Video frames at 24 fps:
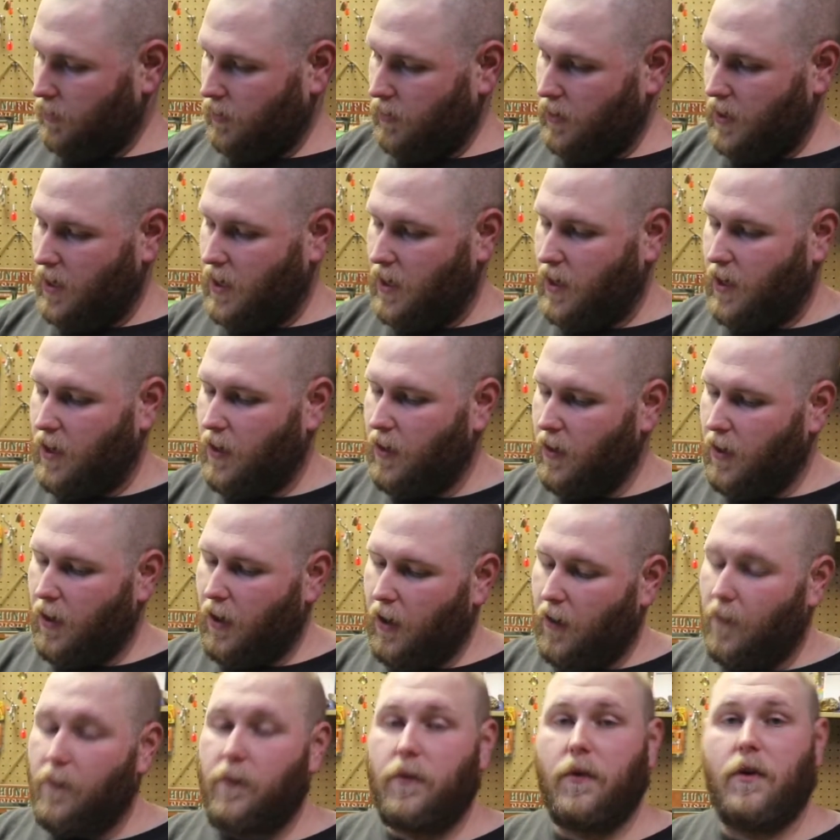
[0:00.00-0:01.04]
yeah,
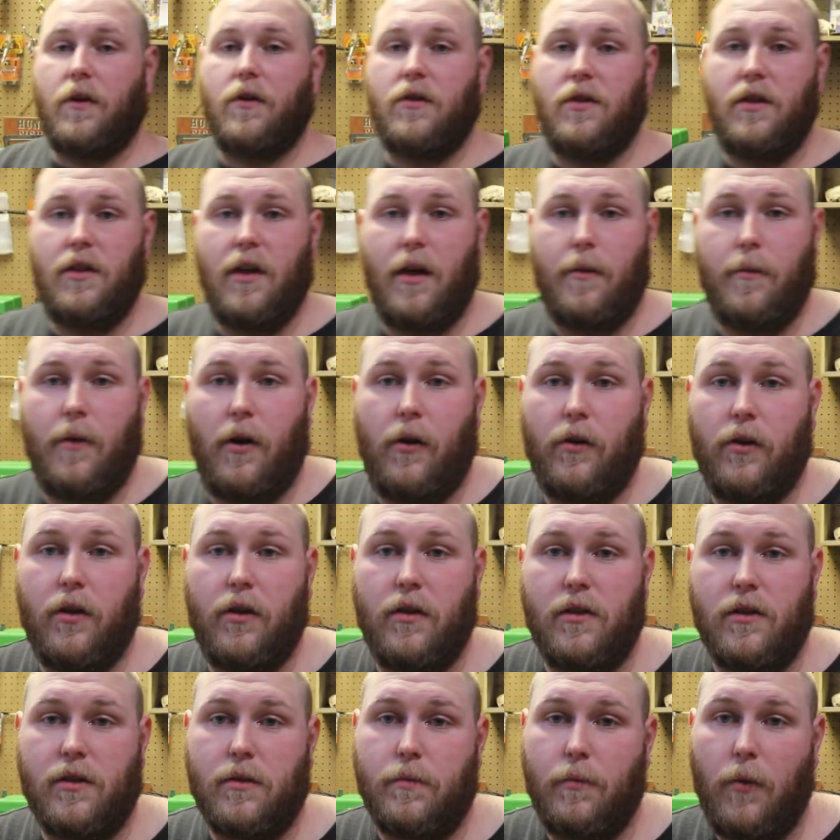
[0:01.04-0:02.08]
see, I'm out of
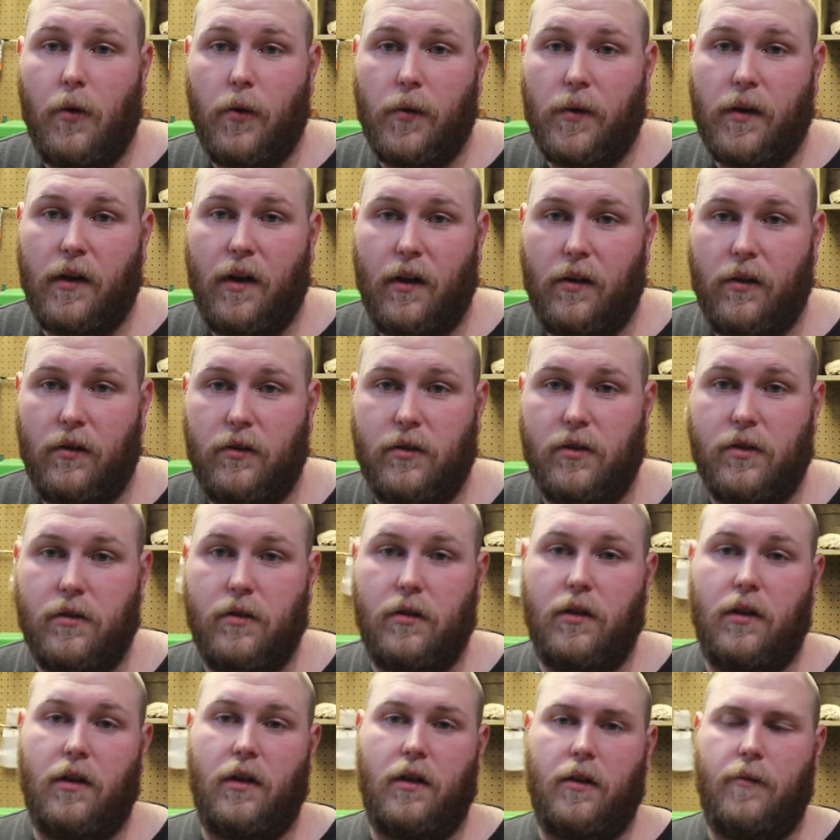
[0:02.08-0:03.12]
the smoke color.
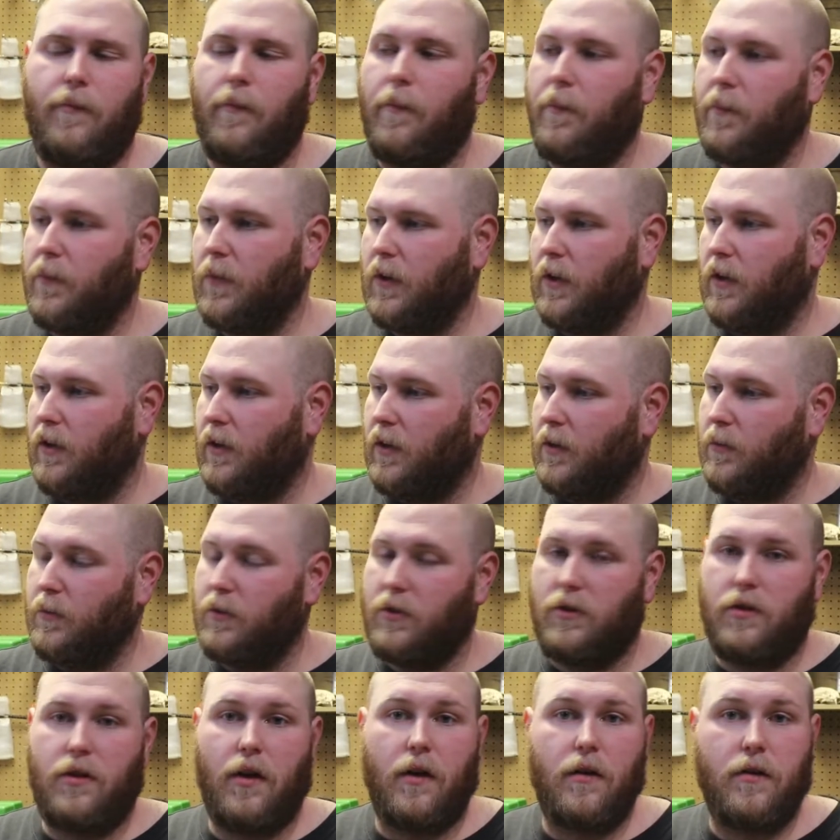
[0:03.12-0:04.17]
I think it
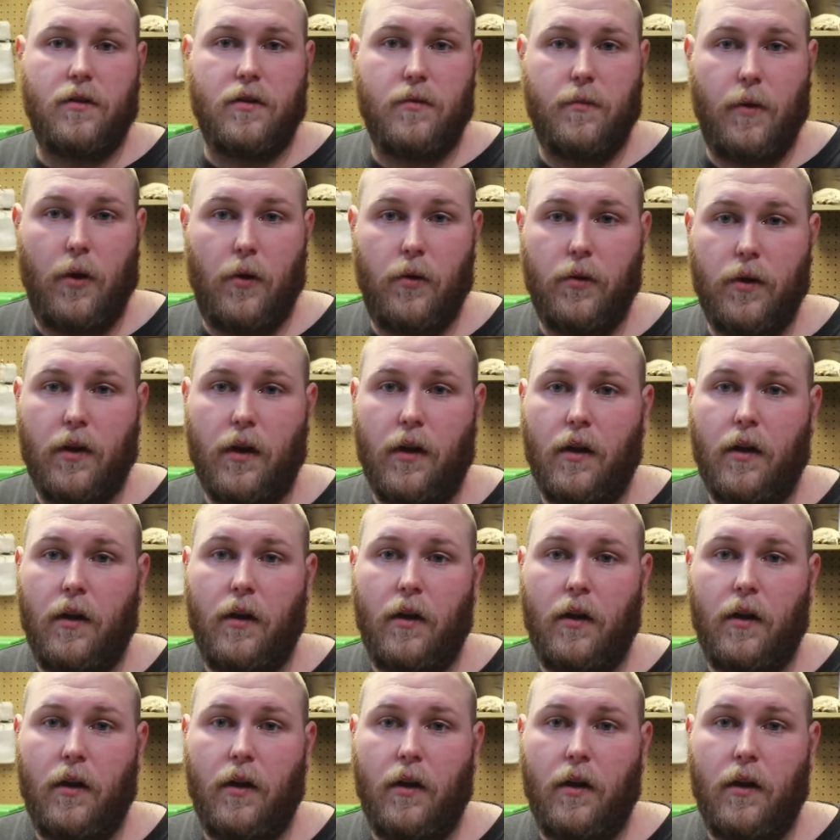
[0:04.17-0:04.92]
was dirt smoke.